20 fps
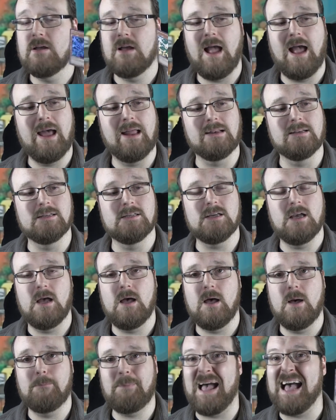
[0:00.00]
and
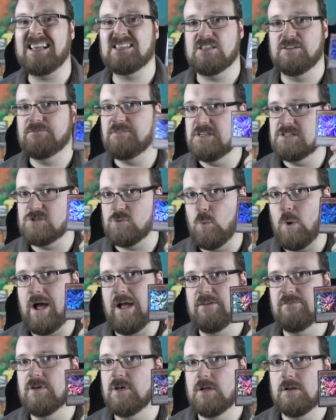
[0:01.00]
a pacifist
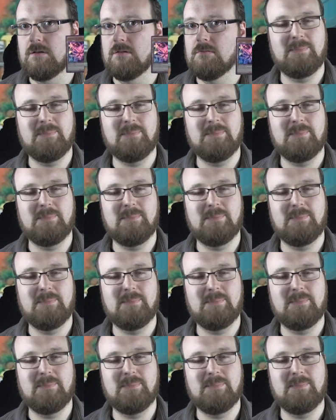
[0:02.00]
wyvern.